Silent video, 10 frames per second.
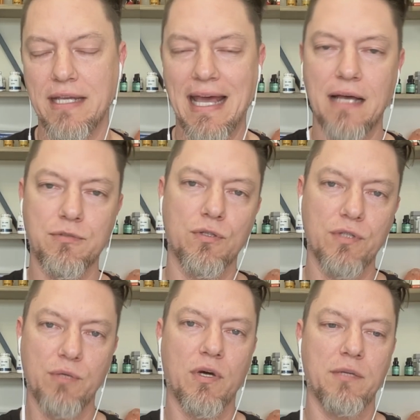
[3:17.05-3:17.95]
You
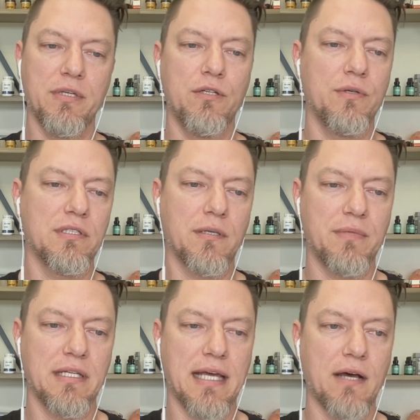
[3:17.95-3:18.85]
absolutely want to be doing
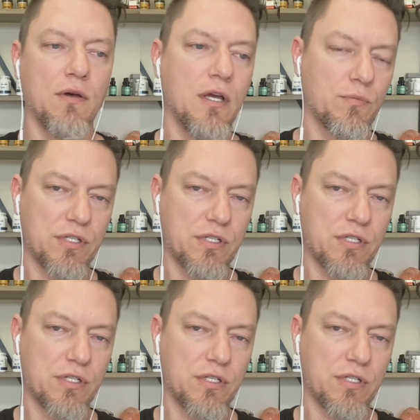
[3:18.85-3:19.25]
something now,